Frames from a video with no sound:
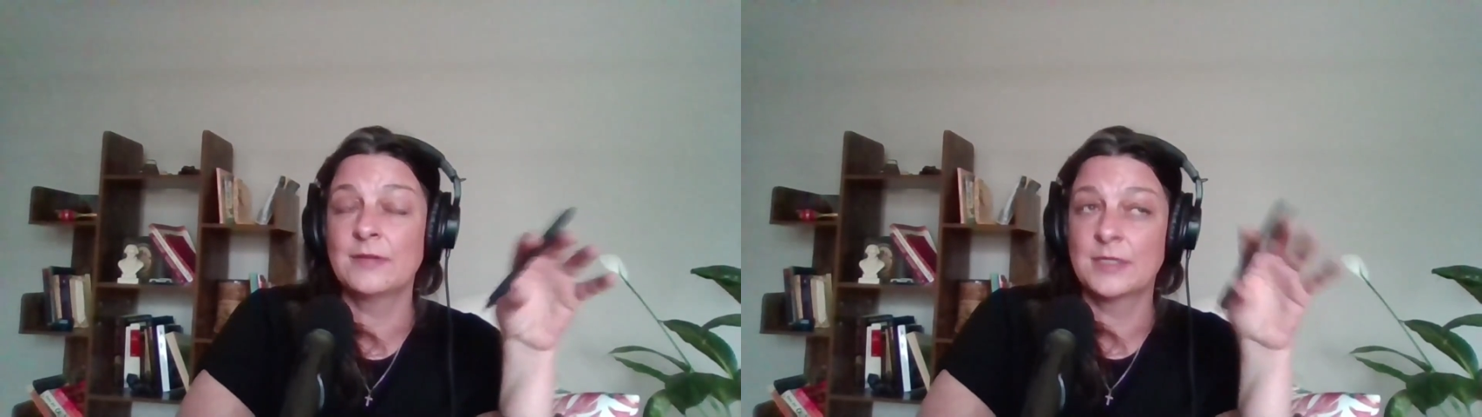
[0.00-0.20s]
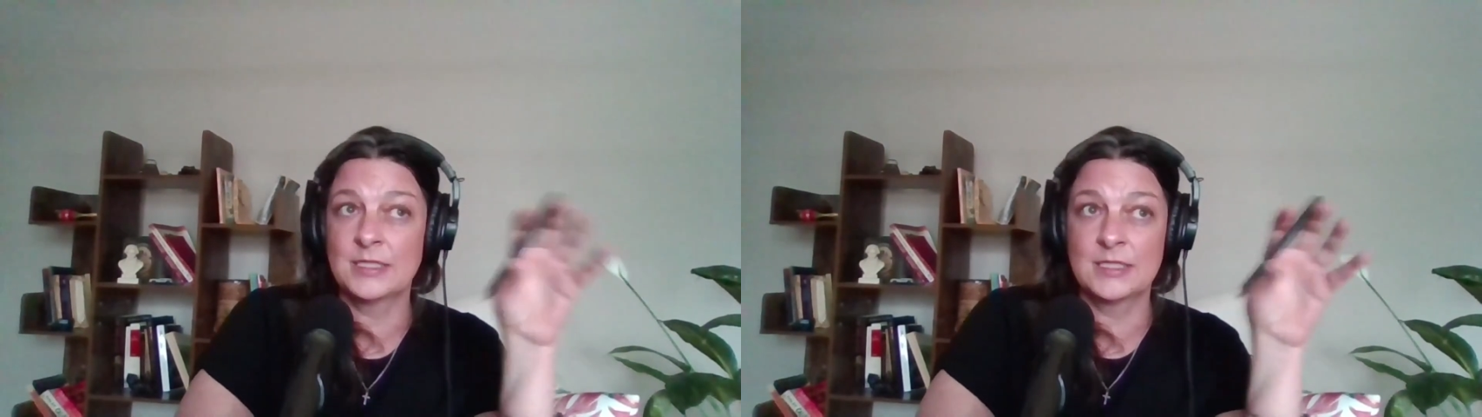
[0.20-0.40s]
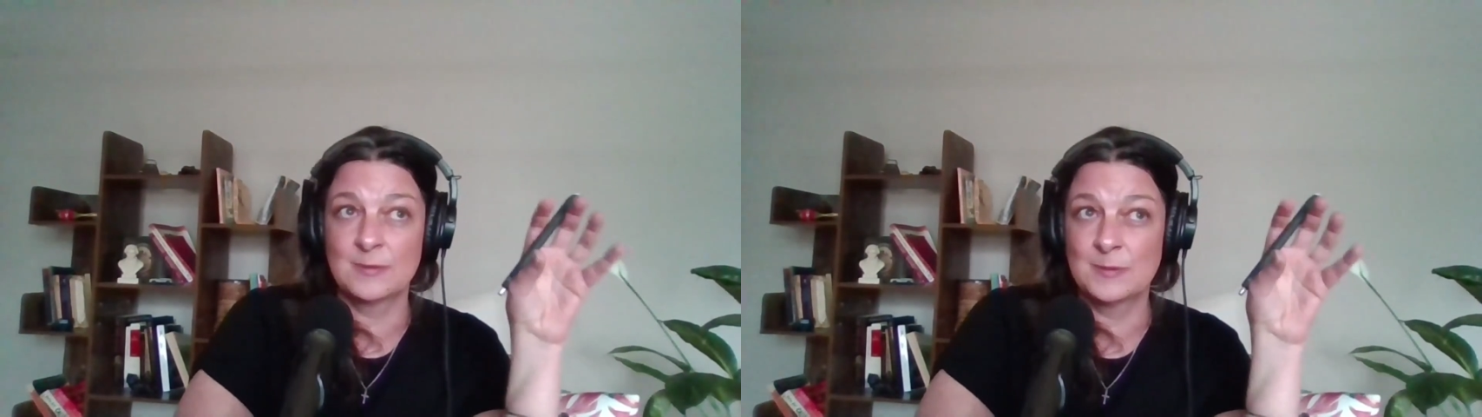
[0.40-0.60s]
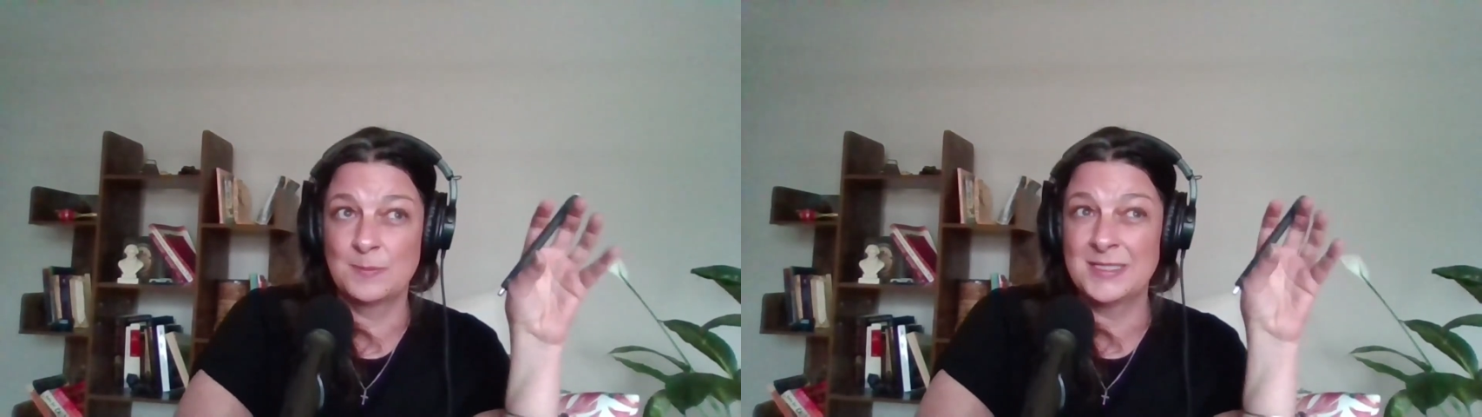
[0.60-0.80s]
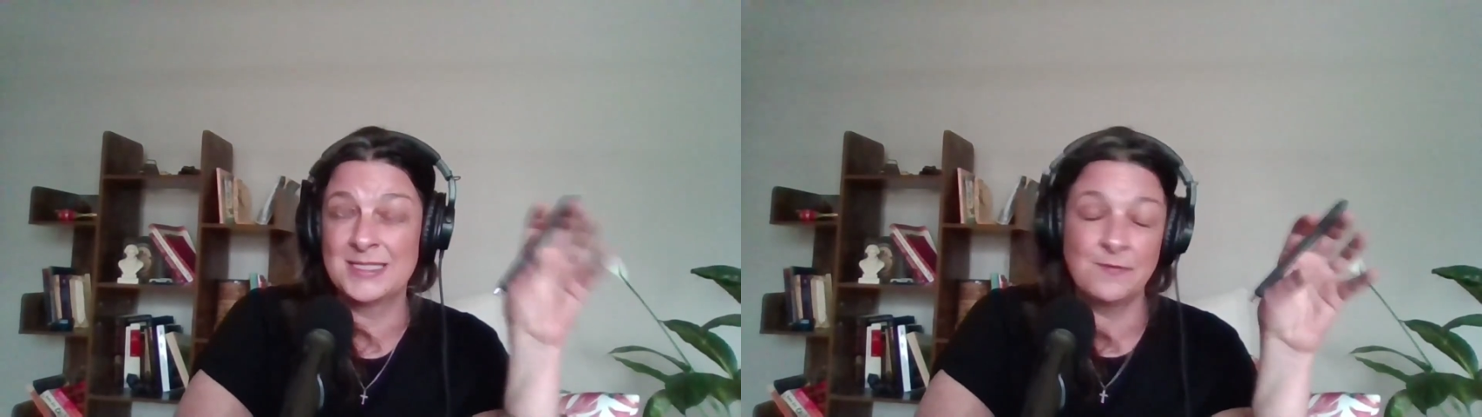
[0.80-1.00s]
This is
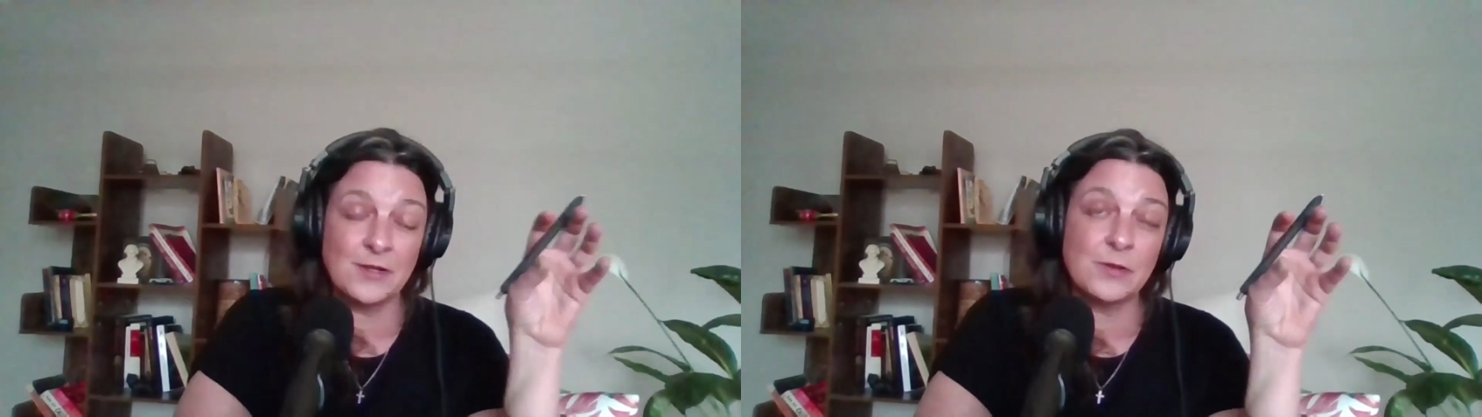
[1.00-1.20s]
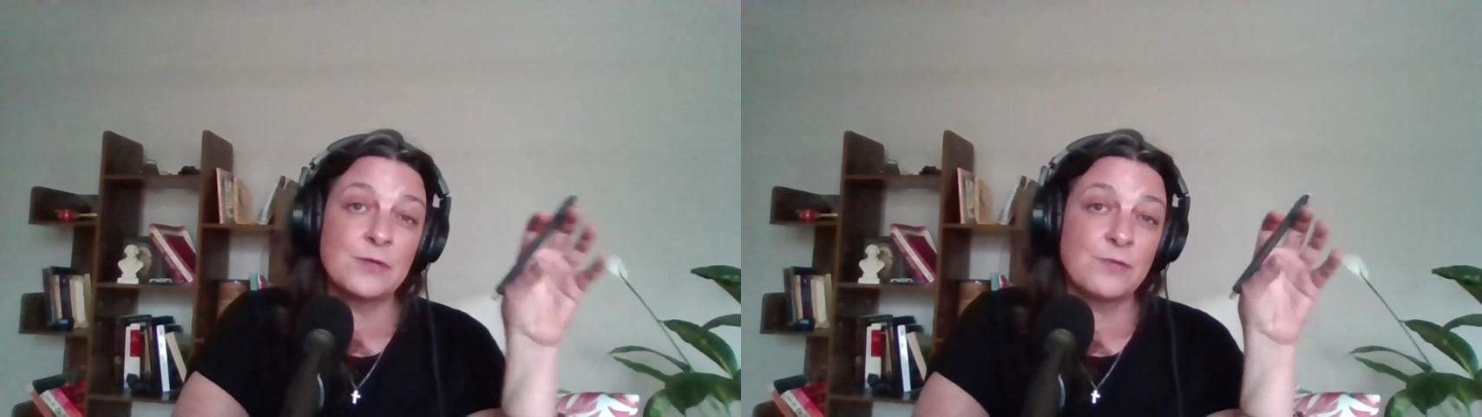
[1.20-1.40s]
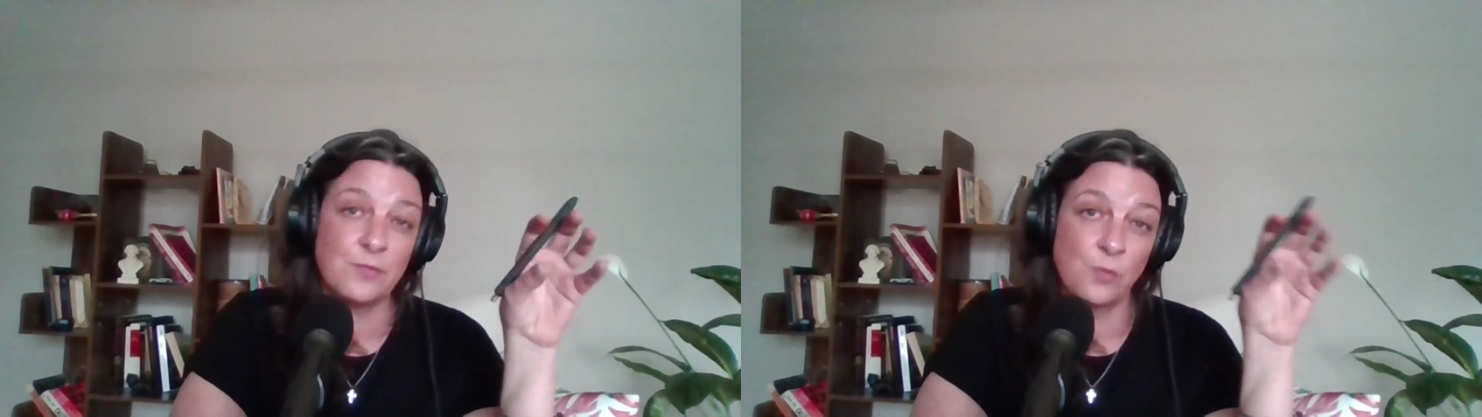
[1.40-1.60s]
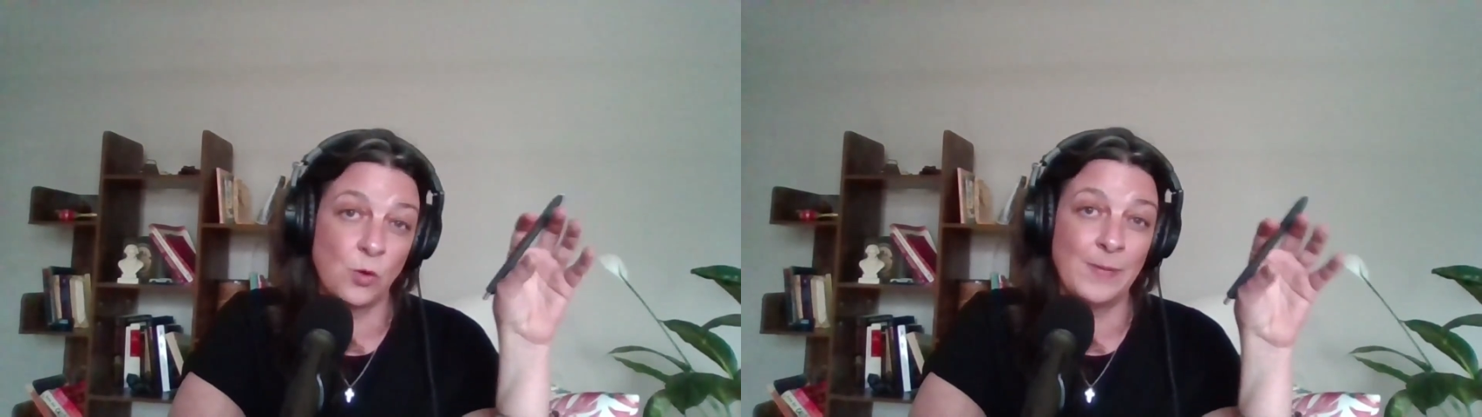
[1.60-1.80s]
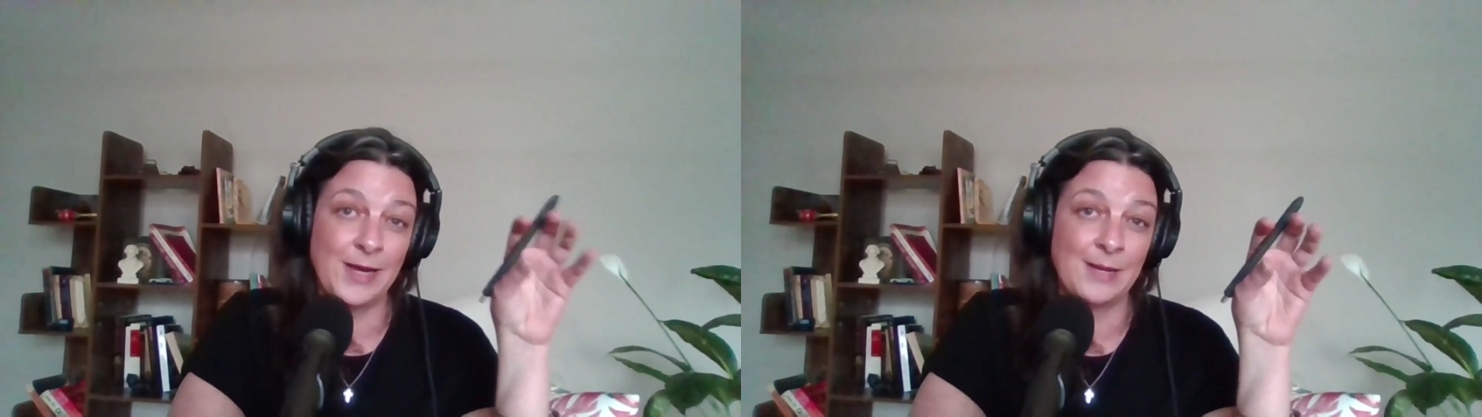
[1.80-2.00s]
specifically for
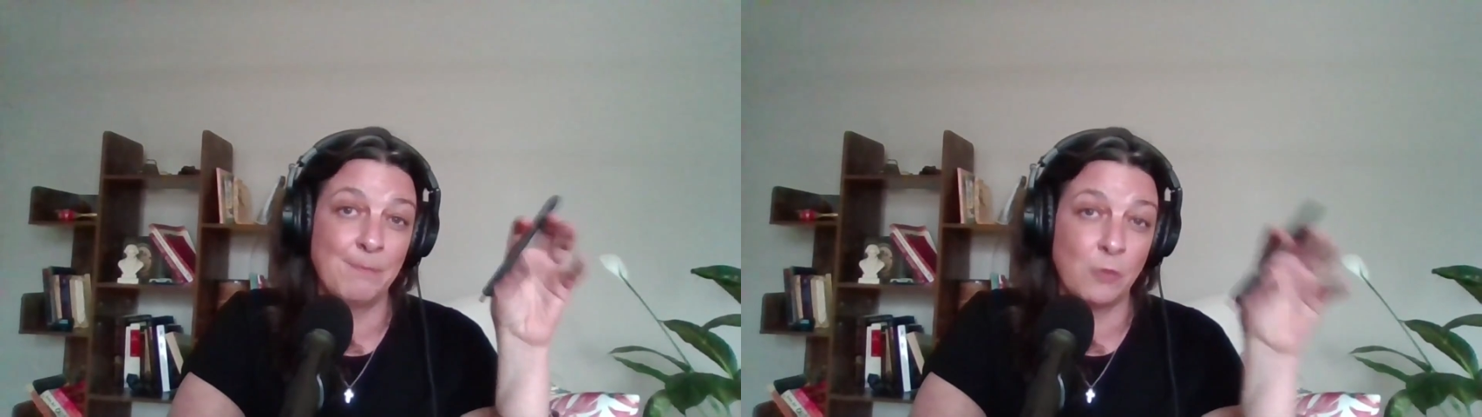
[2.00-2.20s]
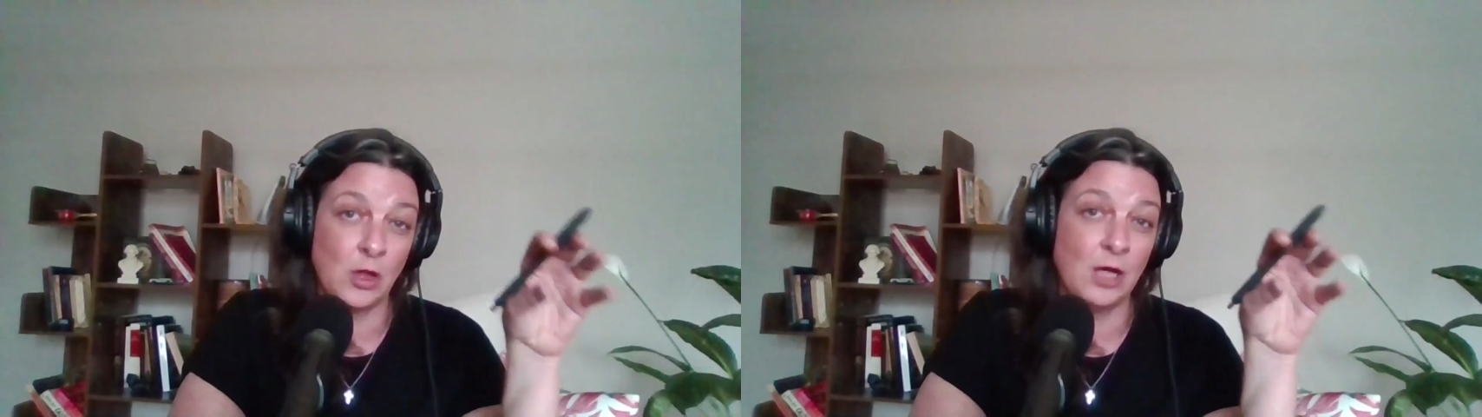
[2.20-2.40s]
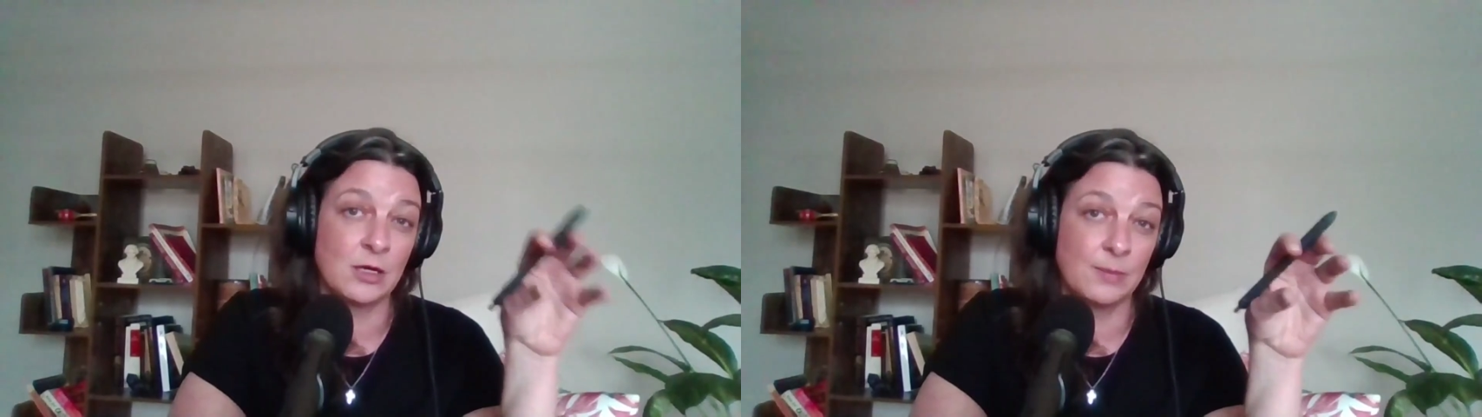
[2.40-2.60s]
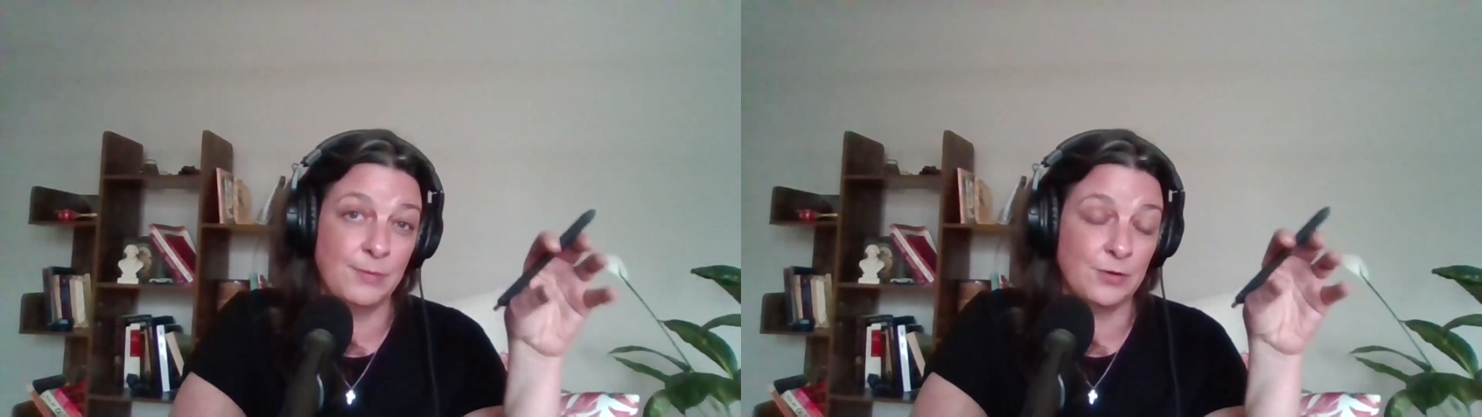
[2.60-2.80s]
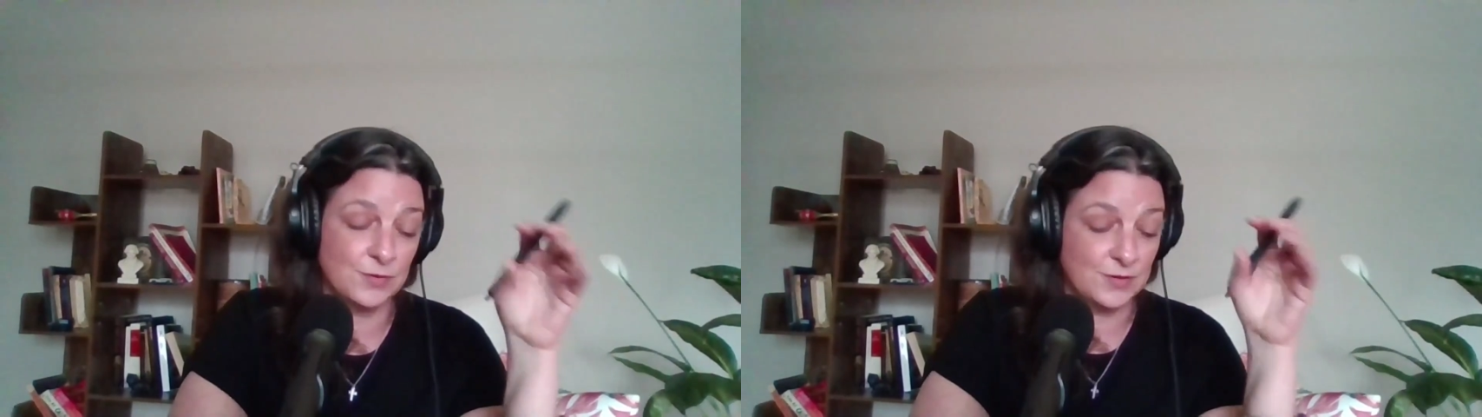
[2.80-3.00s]
formatting blog
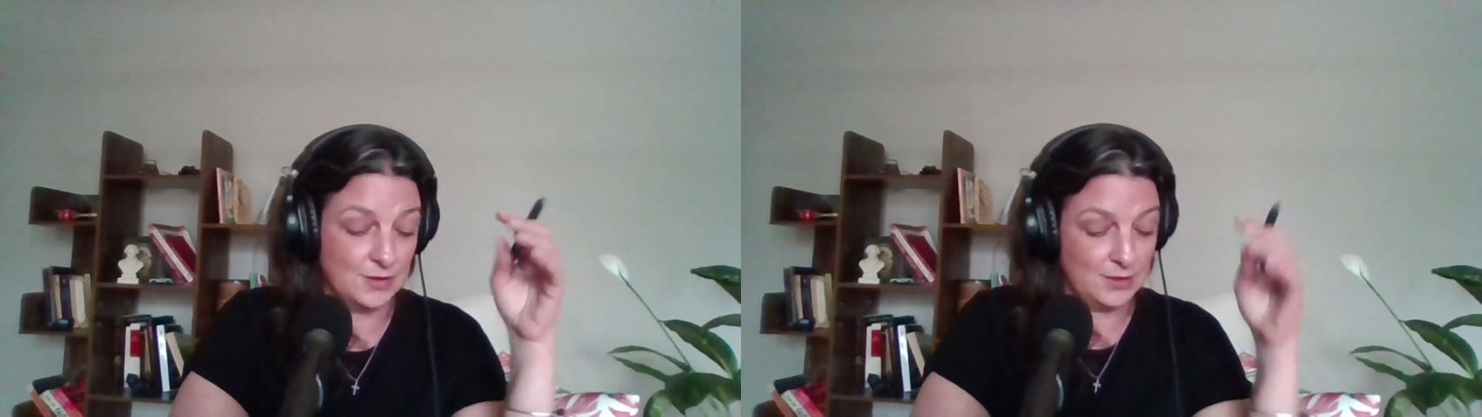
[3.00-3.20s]
posts.